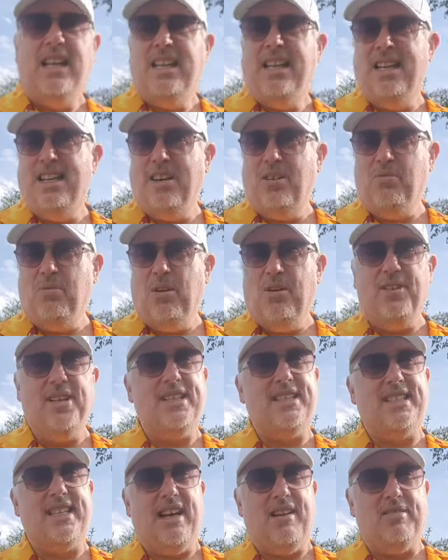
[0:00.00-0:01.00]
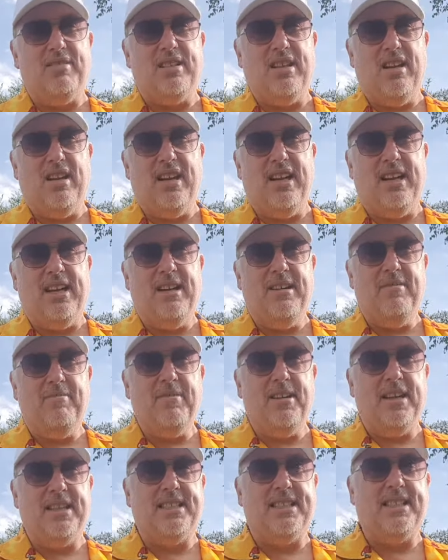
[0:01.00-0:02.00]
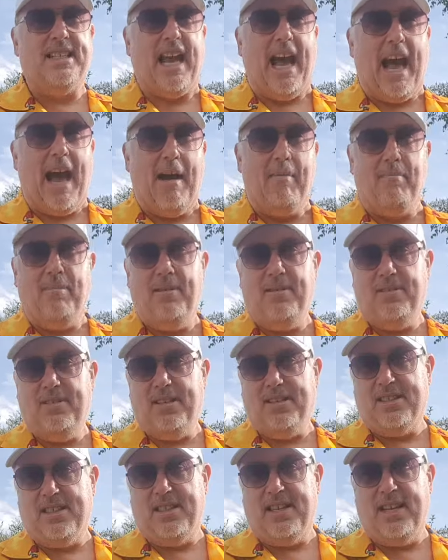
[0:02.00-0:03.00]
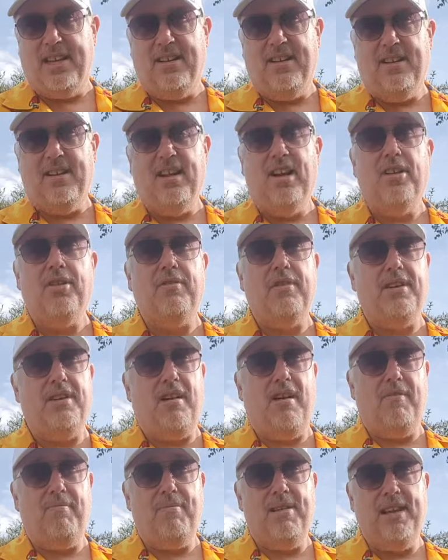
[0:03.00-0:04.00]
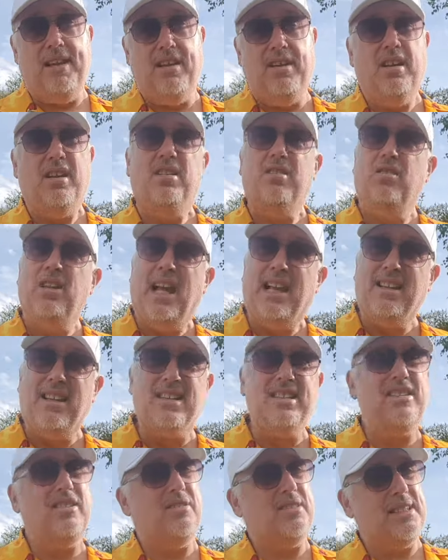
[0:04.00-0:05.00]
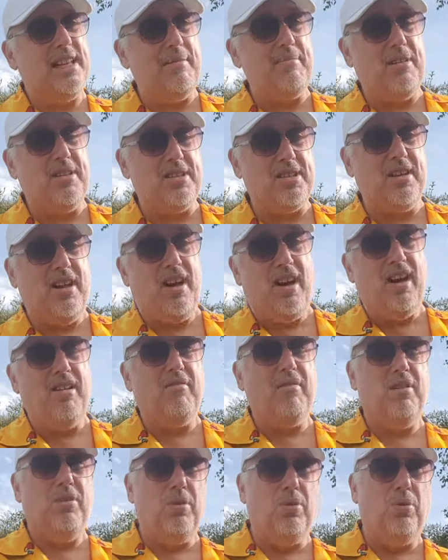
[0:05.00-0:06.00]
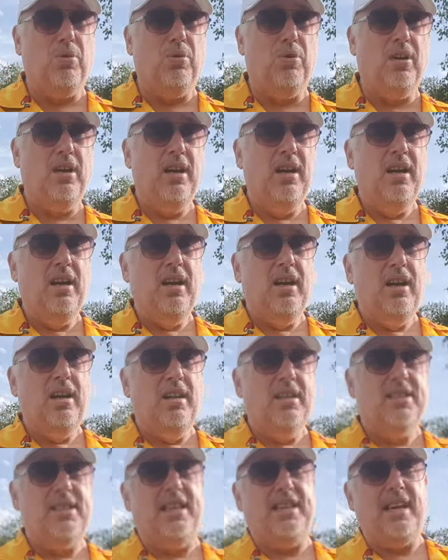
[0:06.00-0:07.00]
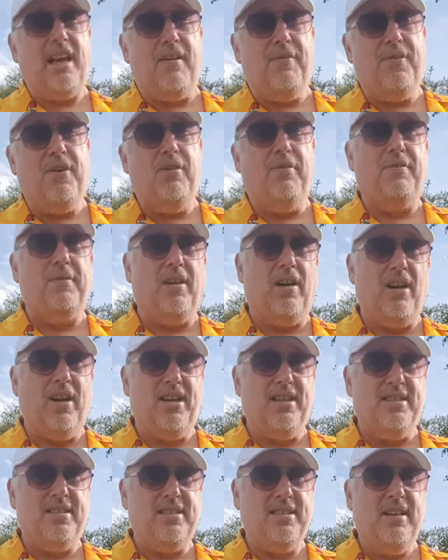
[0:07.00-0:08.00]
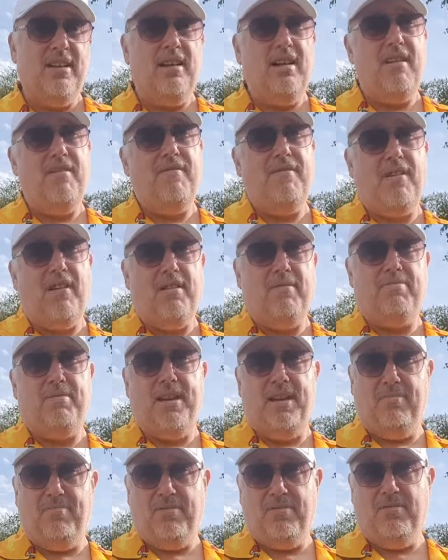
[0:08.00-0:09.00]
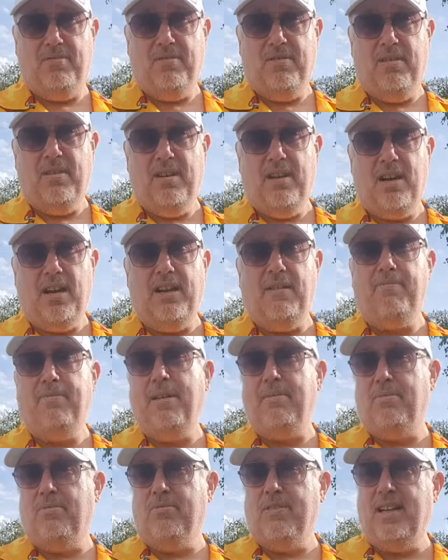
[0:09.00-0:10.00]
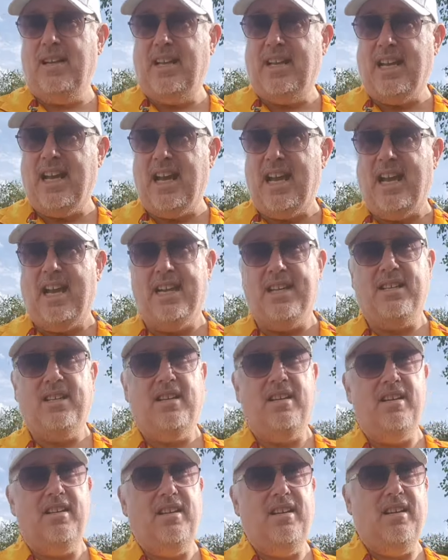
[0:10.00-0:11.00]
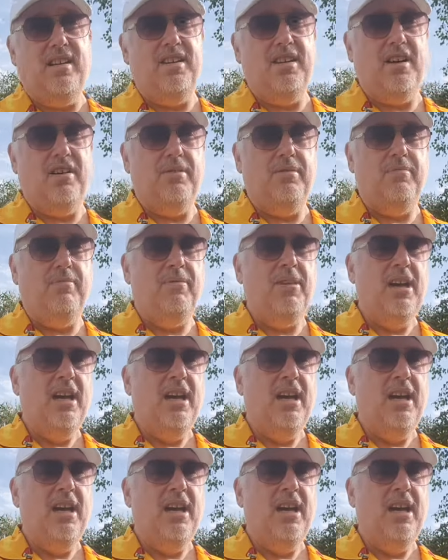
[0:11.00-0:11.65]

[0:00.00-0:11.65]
You know what? This sounds like a scam, doesn't it? Three and a half million. That doesn't cost that much to hire a hall, send out a few flyers, invite people, and if people really cared, you know.